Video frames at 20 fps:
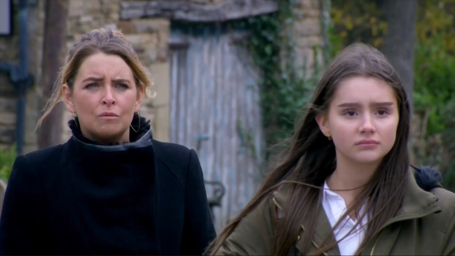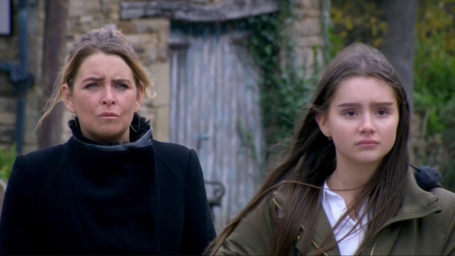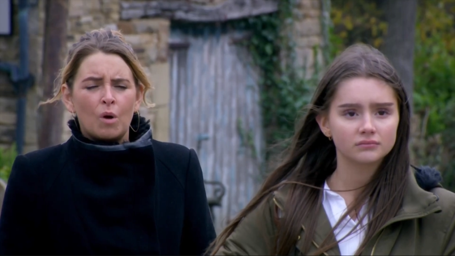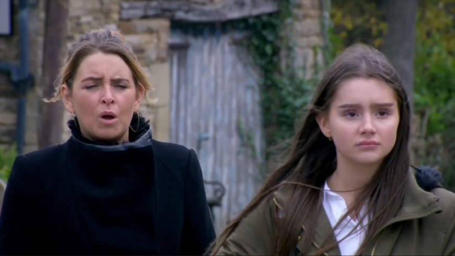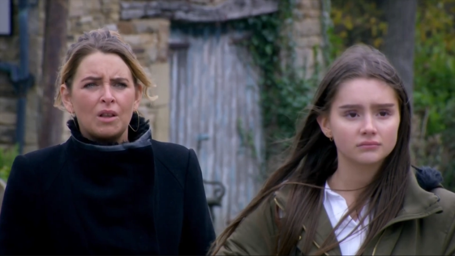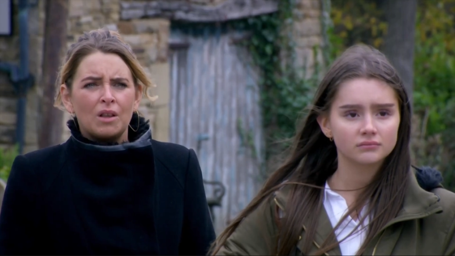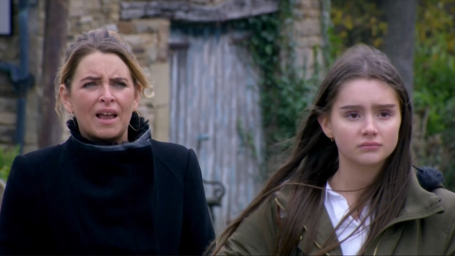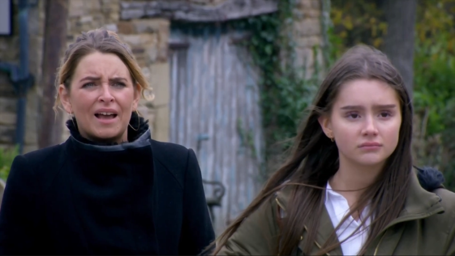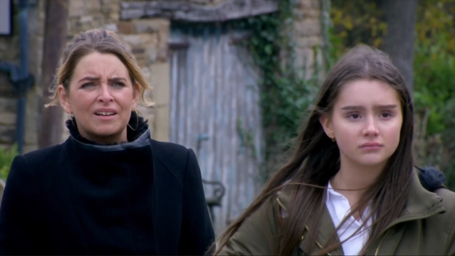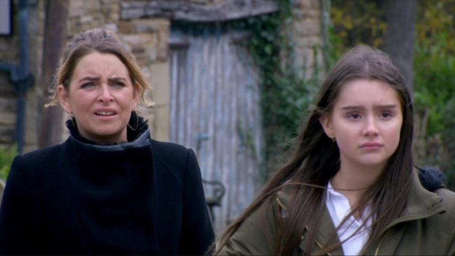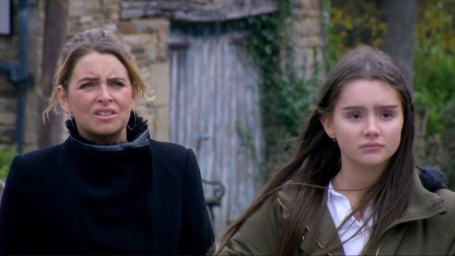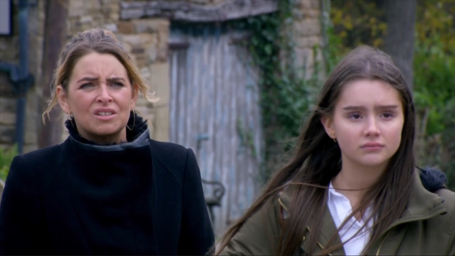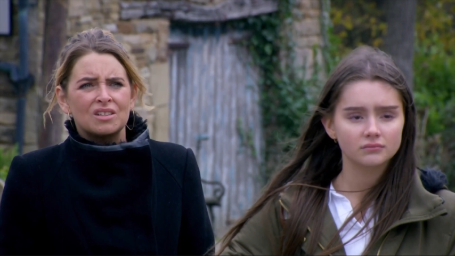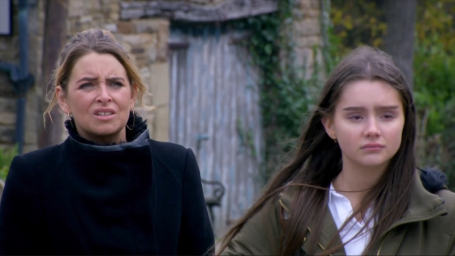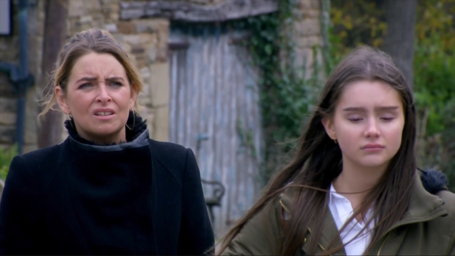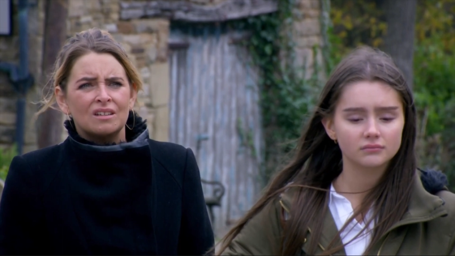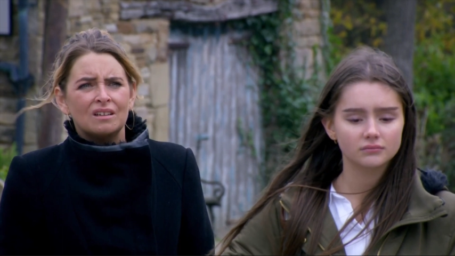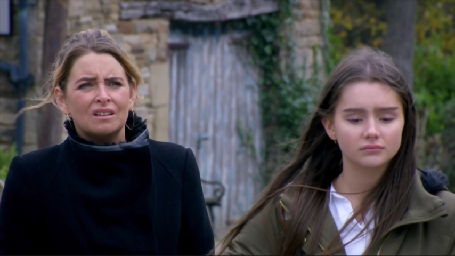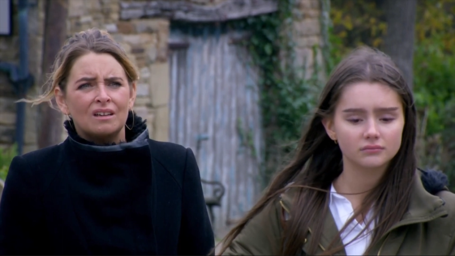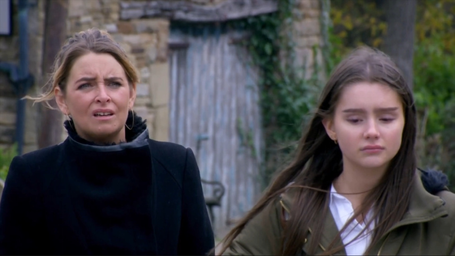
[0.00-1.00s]
Speaker 1: What
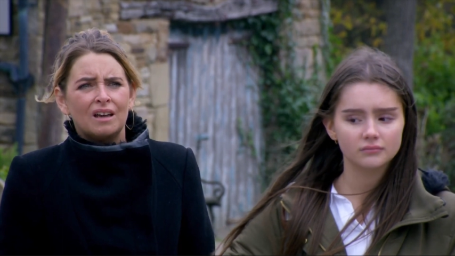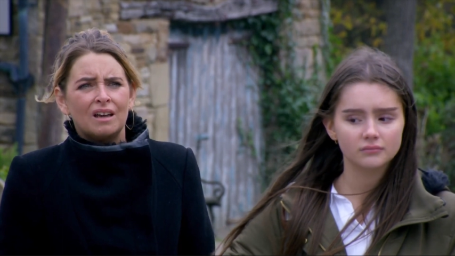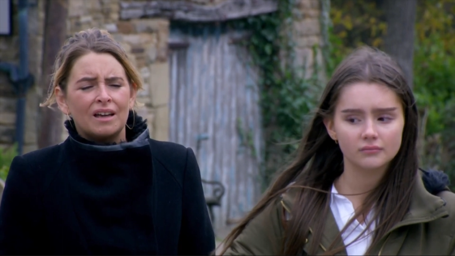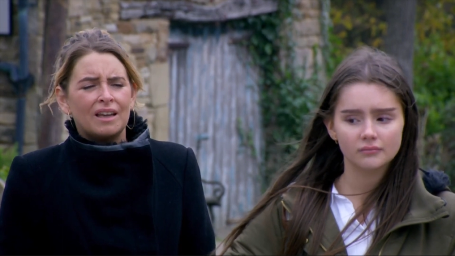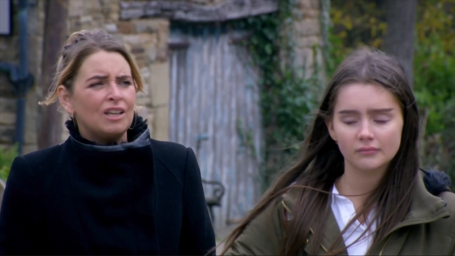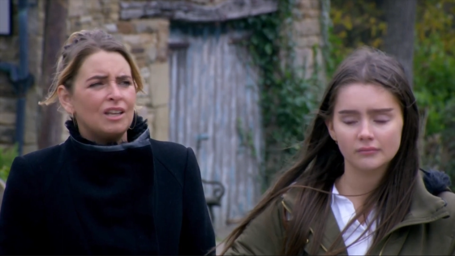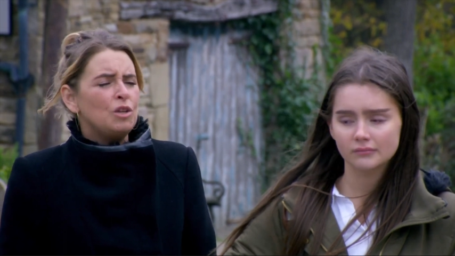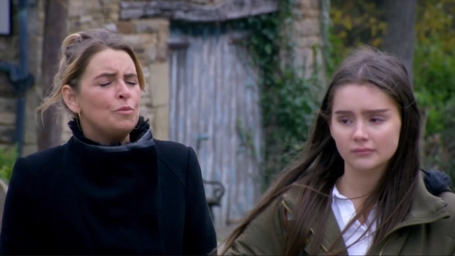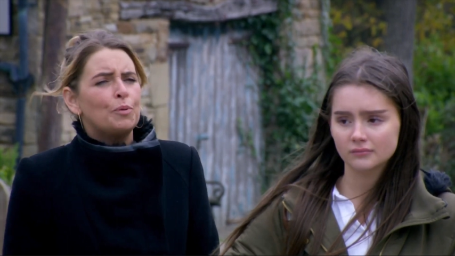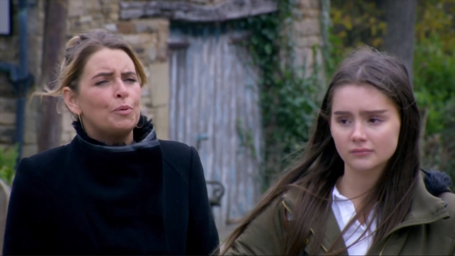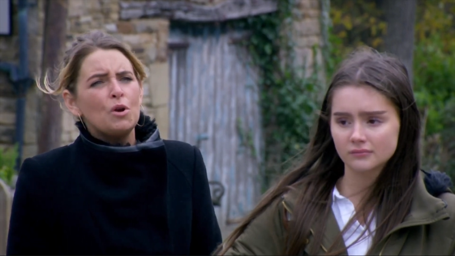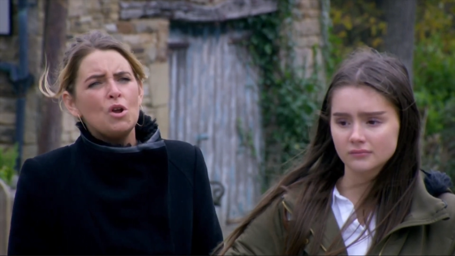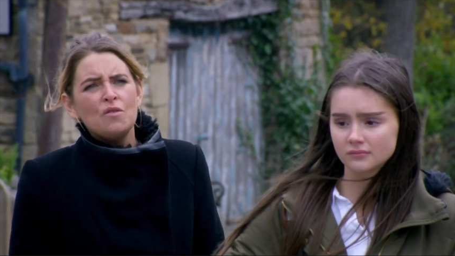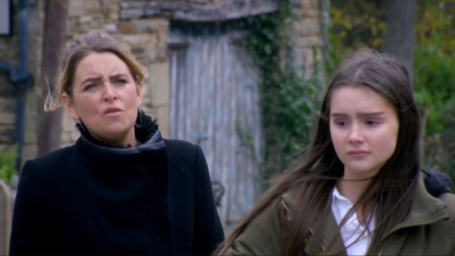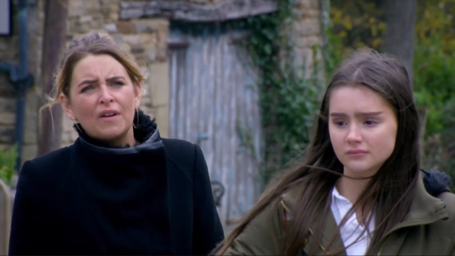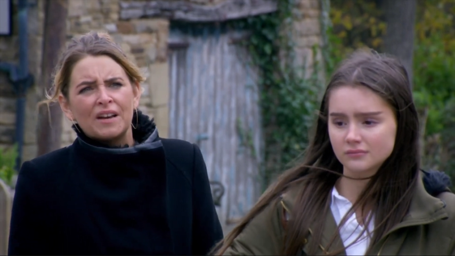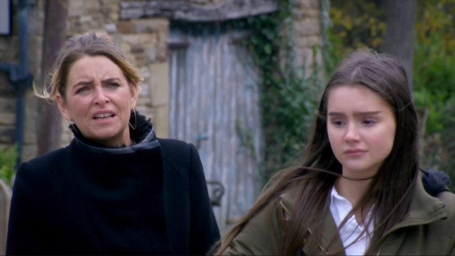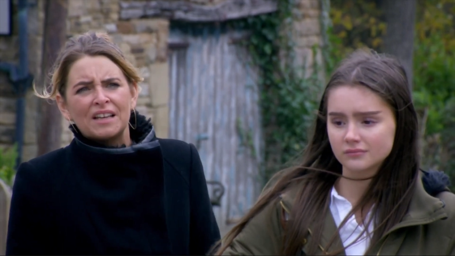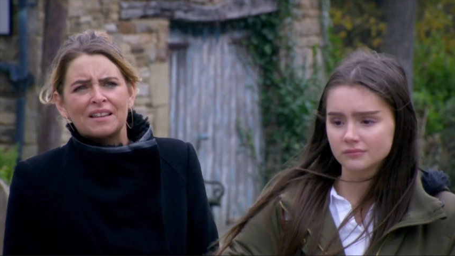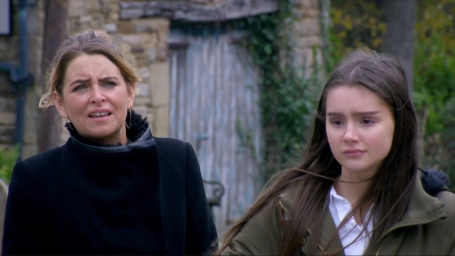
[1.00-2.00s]
lads? And can you prove any of